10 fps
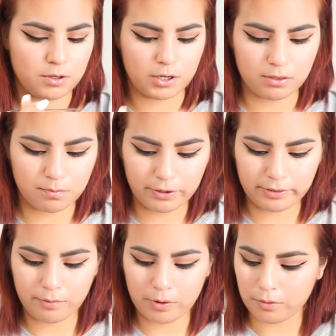It's
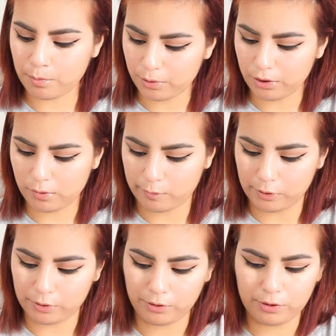mostly where the border of
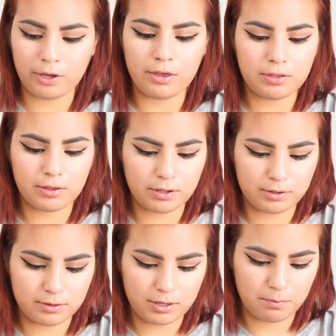the glue is, the other
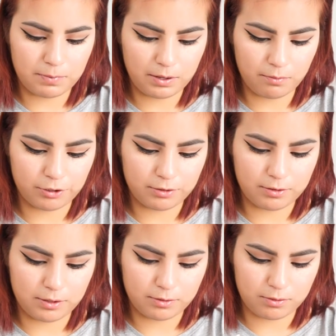sticky part where it
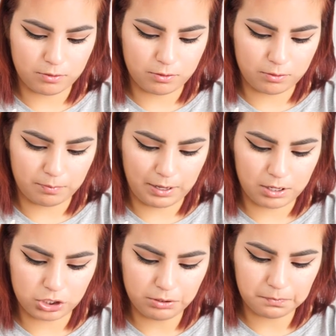sticks to the
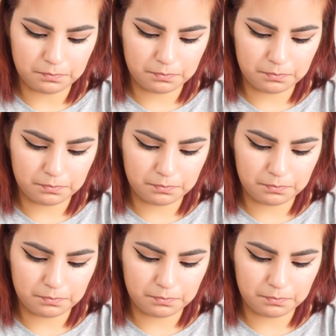packaging.